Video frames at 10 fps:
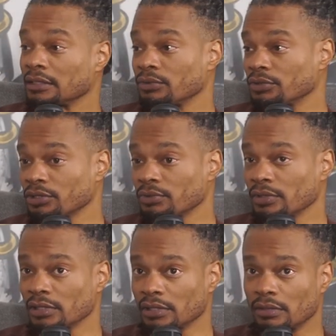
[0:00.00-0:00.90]
It was it
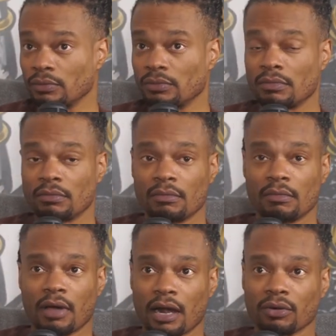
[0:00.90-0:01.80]
was a
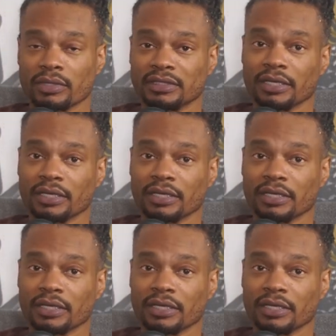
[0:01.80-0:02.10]
I don't want to say